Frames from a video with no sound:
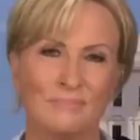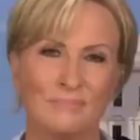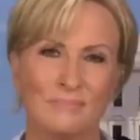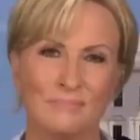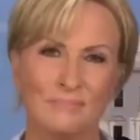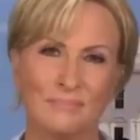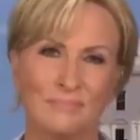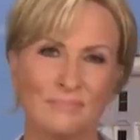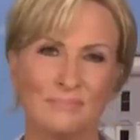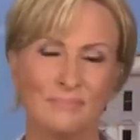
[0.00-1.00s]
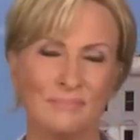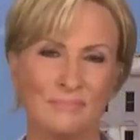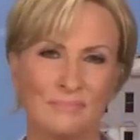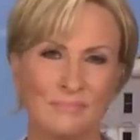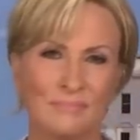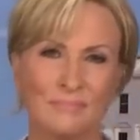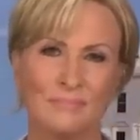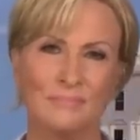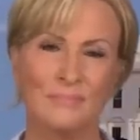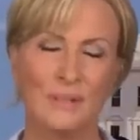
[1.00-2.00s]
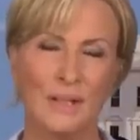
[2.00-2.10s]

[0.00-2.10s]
This person isn't speaking.